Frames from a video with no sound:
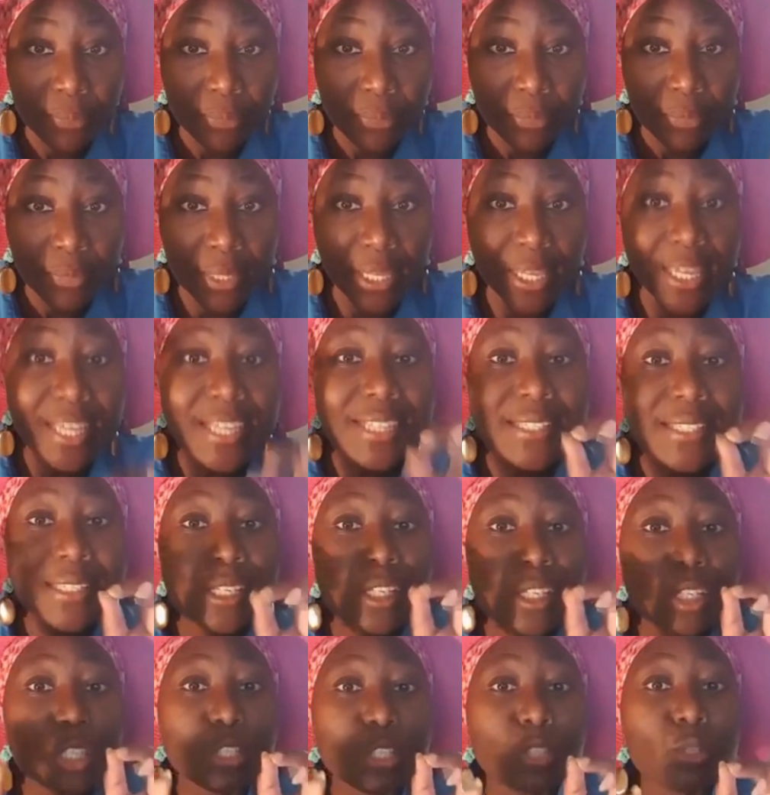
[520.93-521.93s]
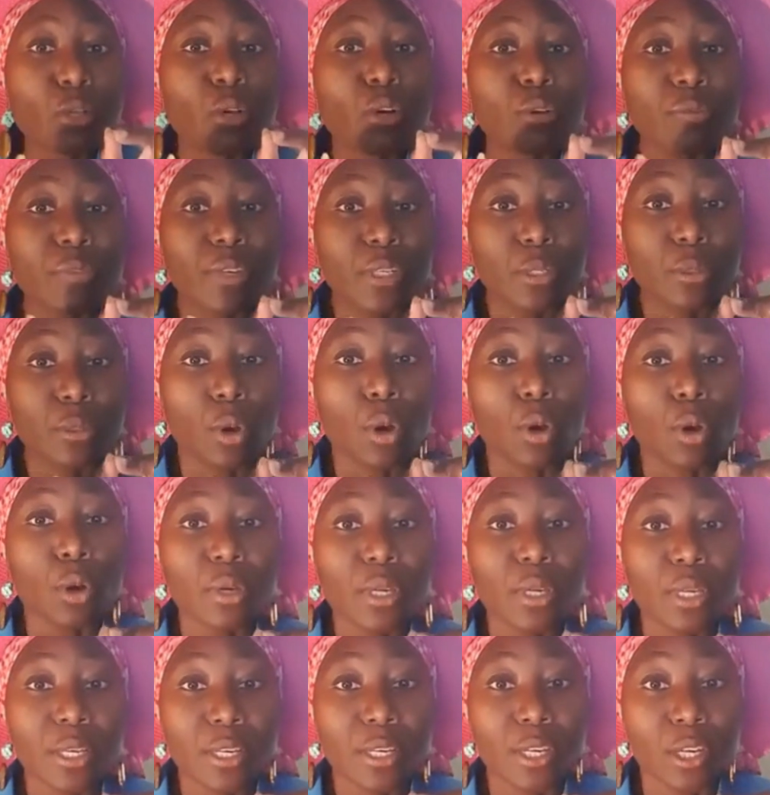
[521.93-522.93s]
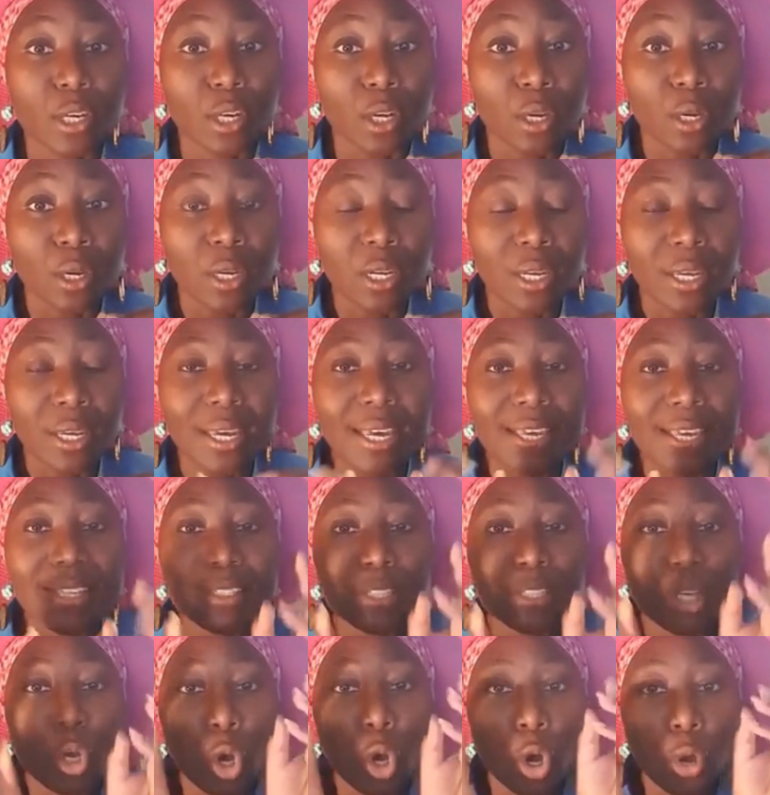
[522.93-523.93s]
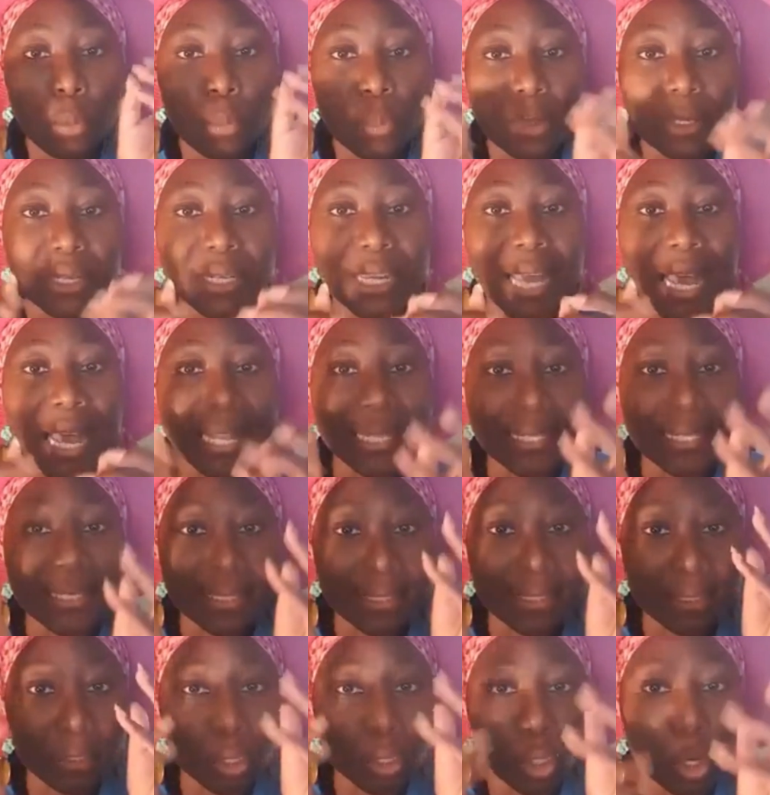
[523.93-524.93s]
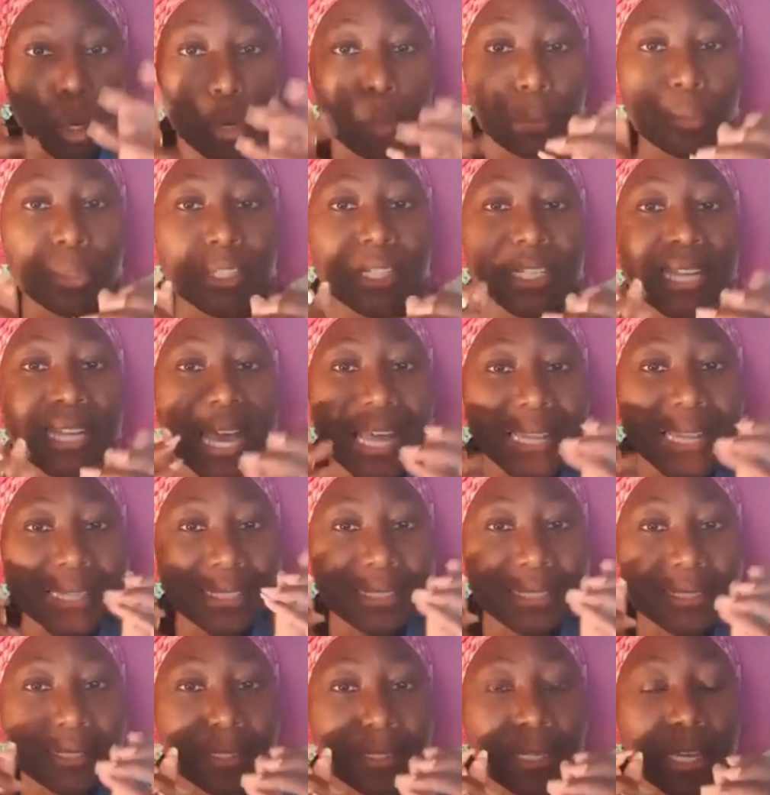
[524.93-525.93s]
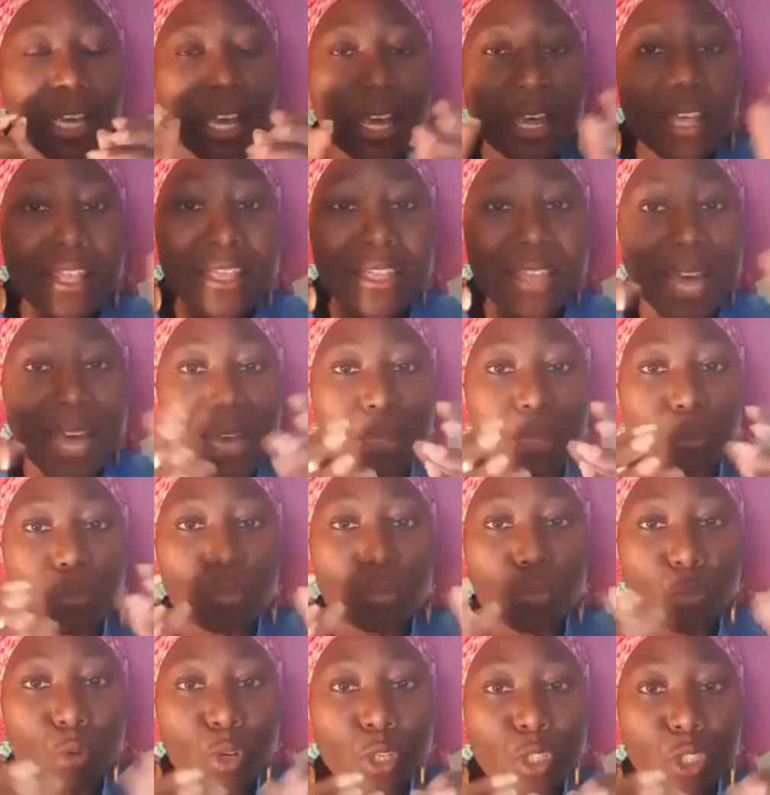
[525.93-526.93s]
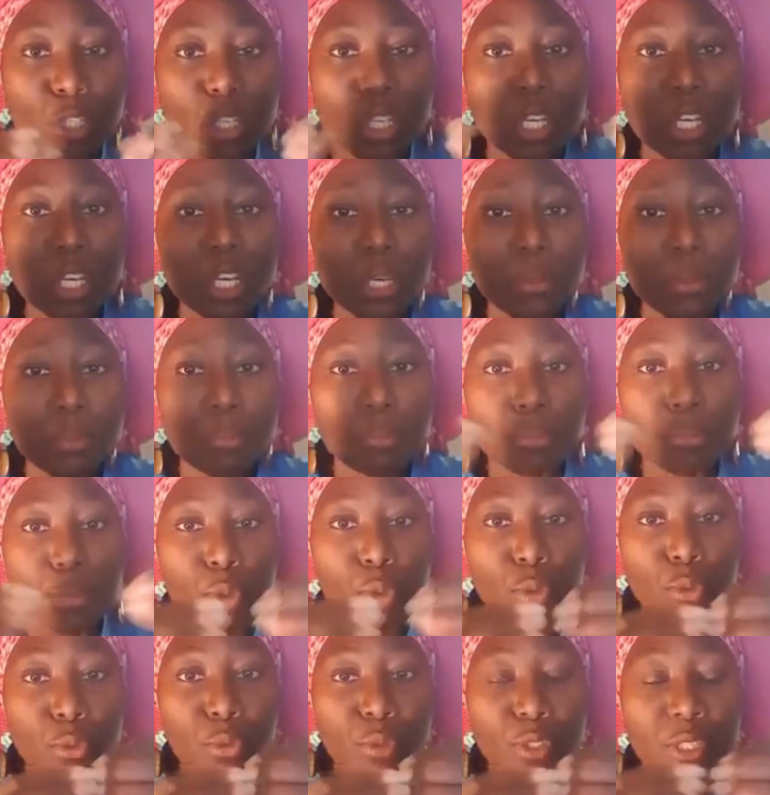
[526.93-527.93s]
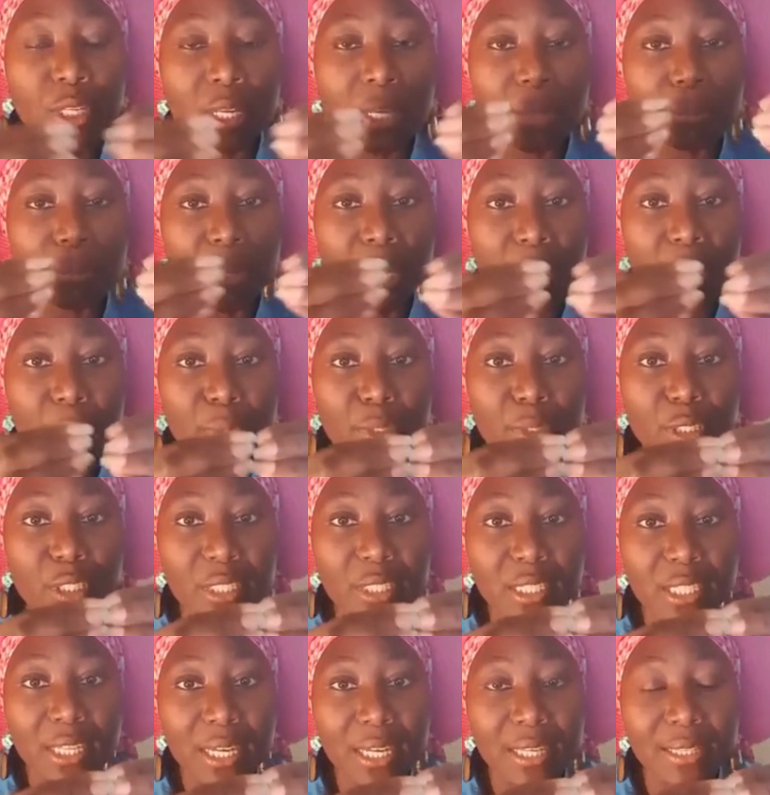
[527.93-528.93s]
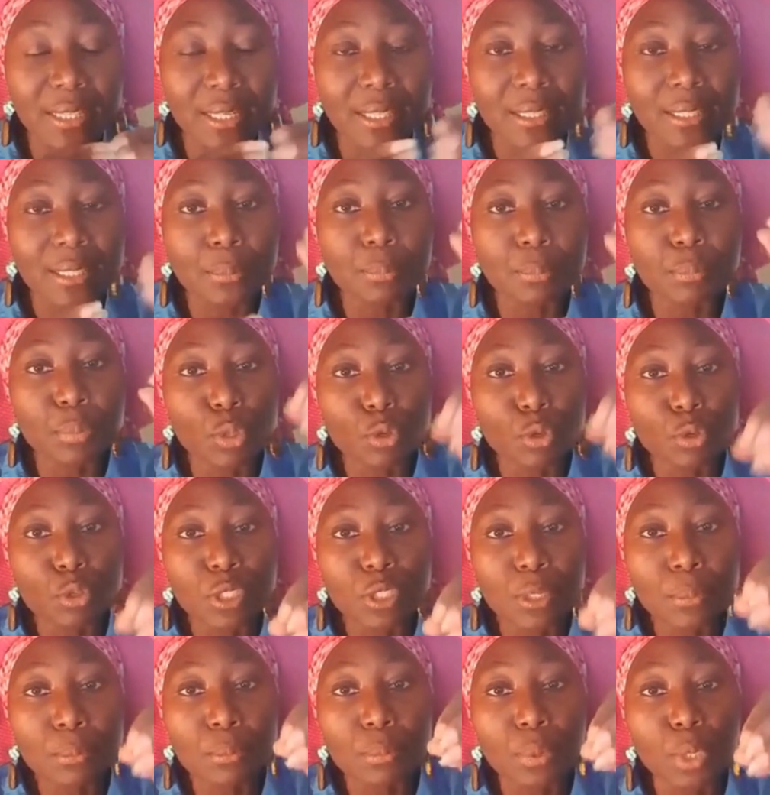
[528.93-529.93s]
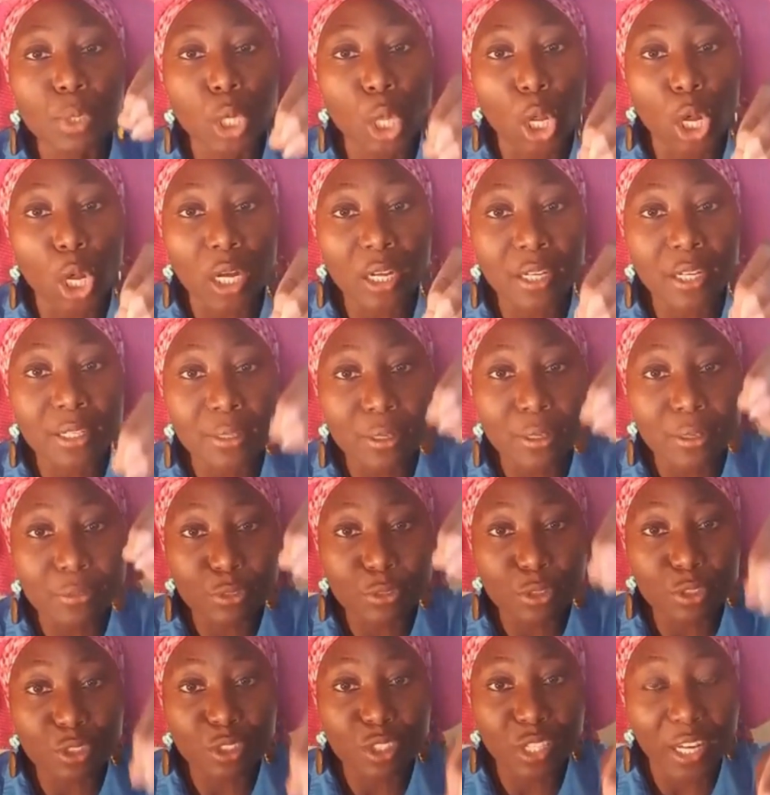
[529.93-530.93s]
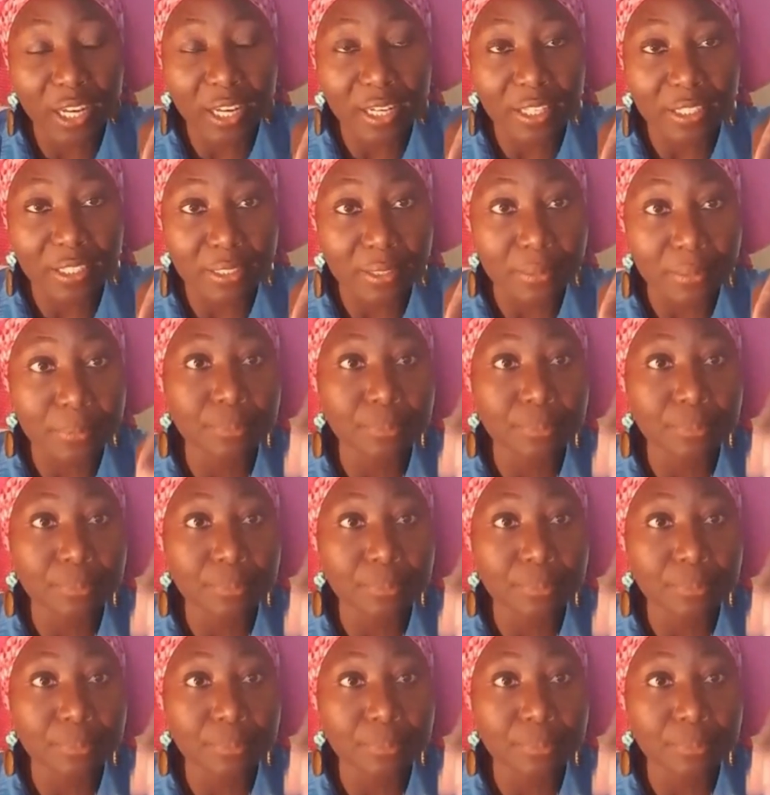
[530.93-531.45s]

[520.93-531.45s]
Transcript: The essence of it all here is commonality, that which builds people together, the building block of society.